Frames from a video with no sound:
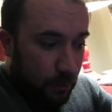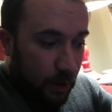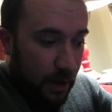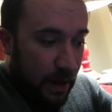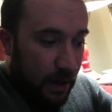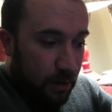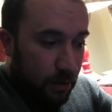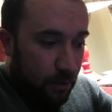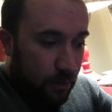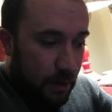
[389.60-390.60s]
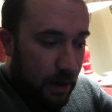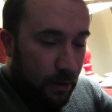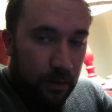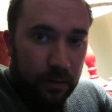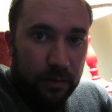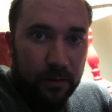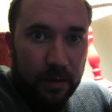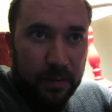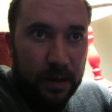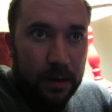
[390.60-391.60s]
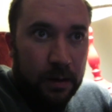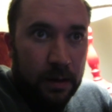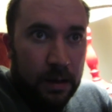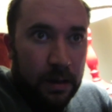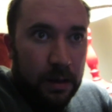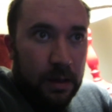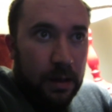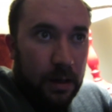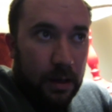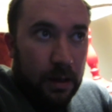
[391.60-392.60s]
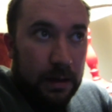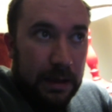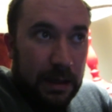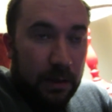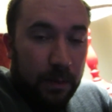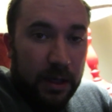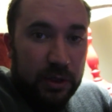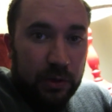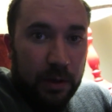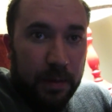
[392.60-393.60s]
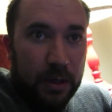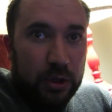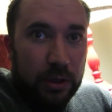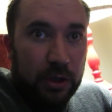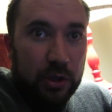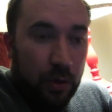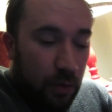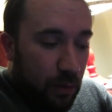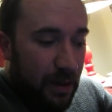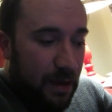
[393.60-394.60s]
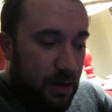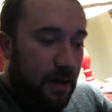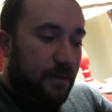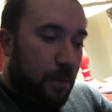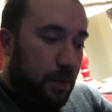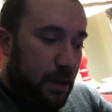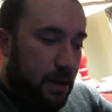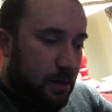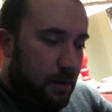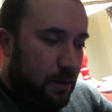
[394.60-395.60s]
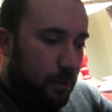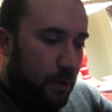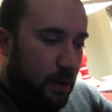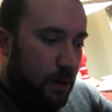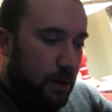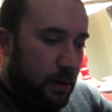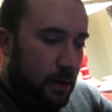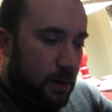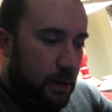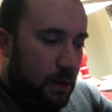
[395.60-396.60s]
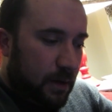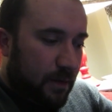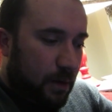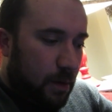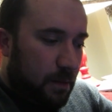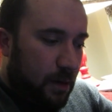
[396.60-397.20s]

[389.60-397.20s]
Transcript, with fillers: glass or nails or something. Uh, yeah, that's probably true. I probably should choose a safer place to run if I run